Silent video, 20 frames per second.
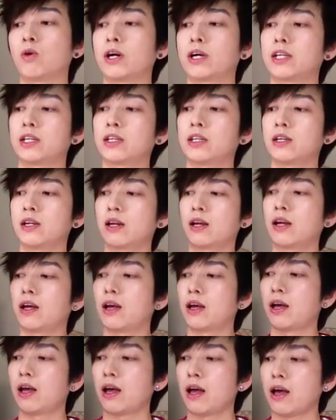one,
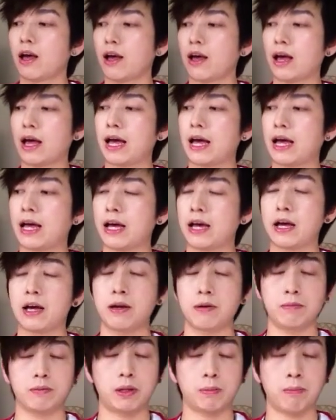
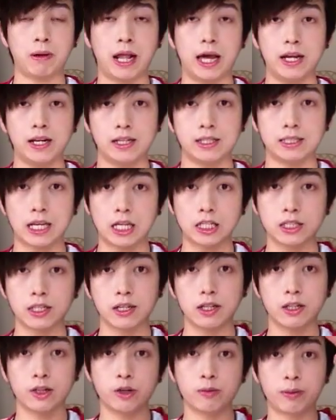the plate is actually
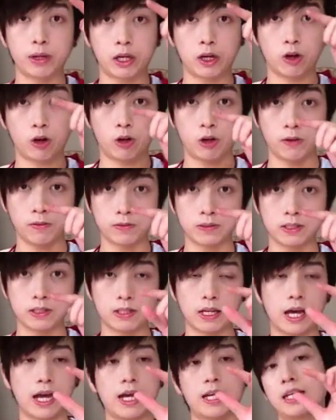a little bit curved,
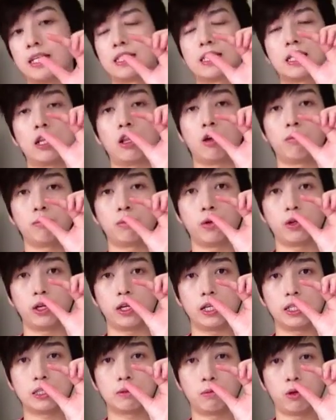and it's
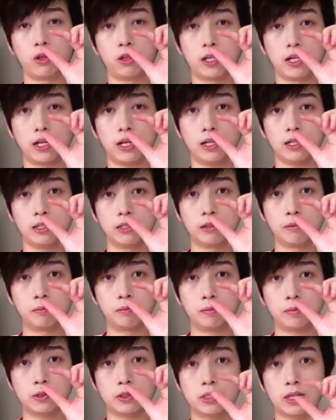more thinner.
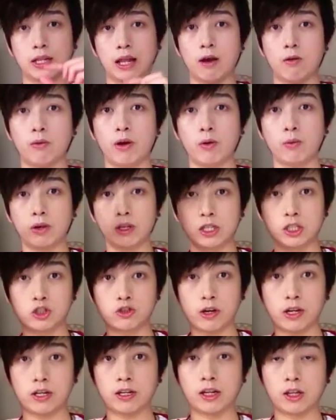So that way when you
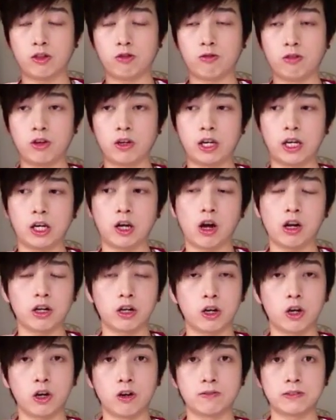straighten it through, it kind of
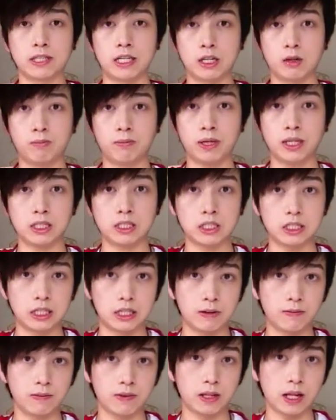curves in a bit to
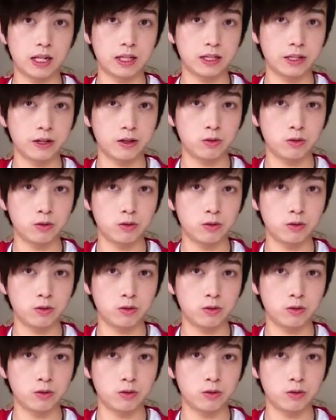give you that